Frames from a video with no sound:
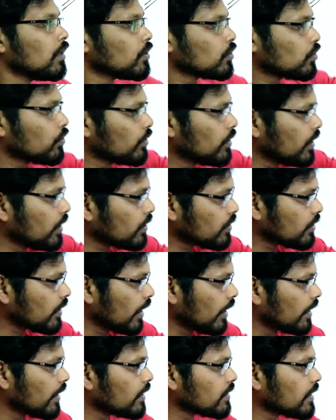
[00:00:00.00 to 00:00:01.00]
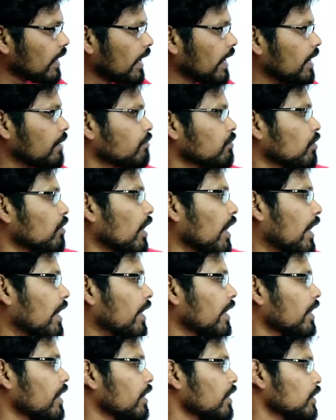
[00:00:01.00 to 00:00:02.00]
So this sentence, I have to
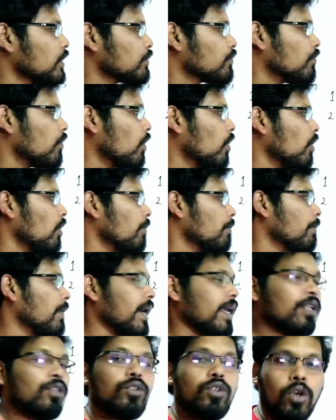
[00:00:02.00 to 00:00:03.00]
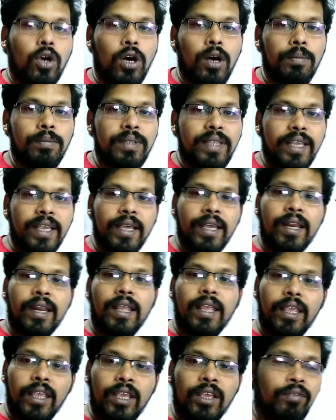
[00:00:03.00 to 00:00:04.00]
learn English for my job.
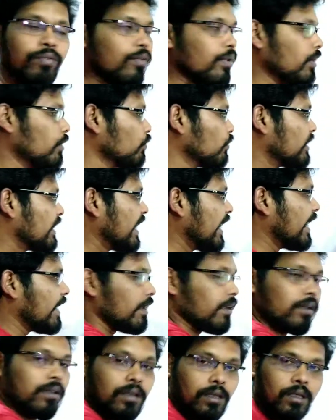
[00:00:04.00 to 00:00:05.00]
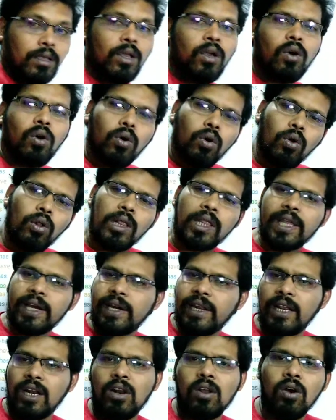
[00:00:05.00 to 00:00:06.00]
There, if you think, whole the
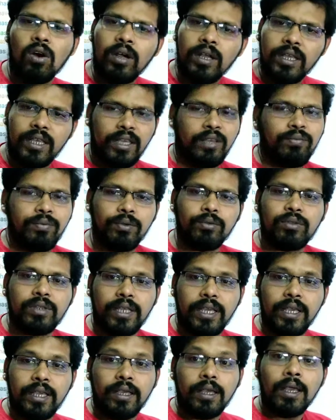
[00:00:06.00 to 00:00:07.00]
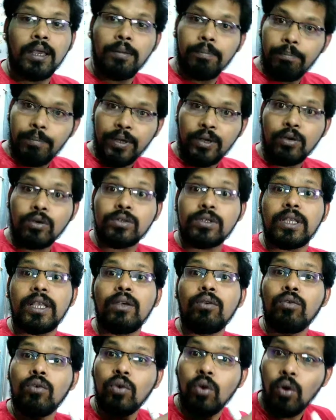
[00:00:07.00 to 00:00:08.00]
day long, if you think, because
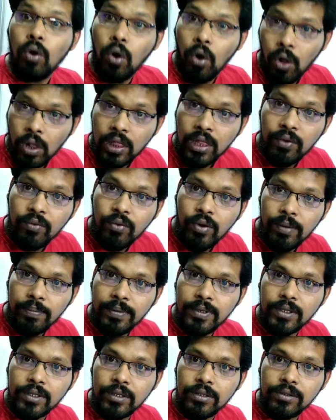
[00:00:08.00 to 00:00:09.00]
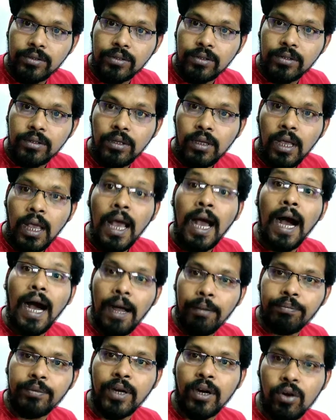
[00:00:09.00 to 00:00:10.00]
you know all the formations.
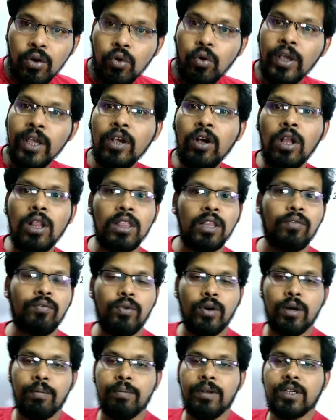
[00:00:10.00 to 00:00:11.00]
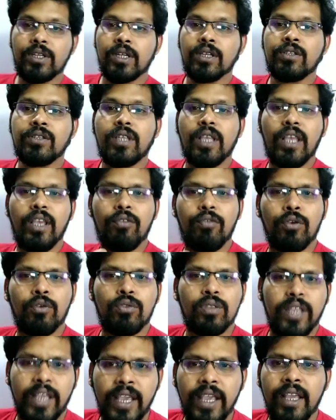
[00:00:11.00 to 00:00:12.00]
After knowing all the formations, if
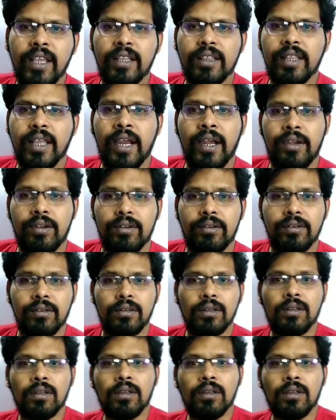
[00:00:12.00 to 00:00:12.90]
you think that